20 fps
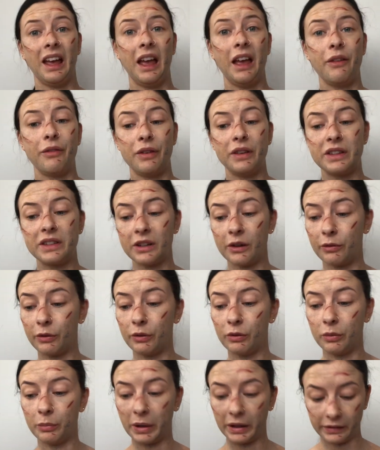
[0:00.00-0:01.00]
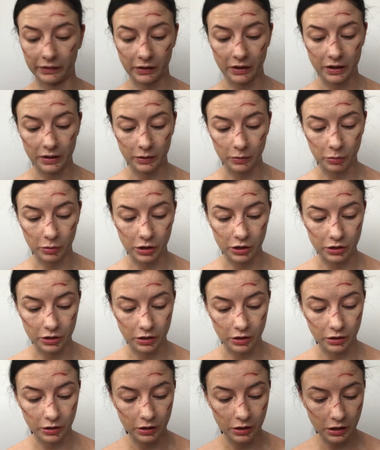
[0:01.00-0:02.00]
If he's suffering from anxiety,
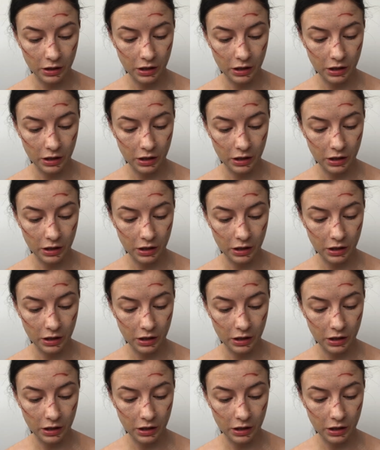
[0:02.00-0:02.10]
depression,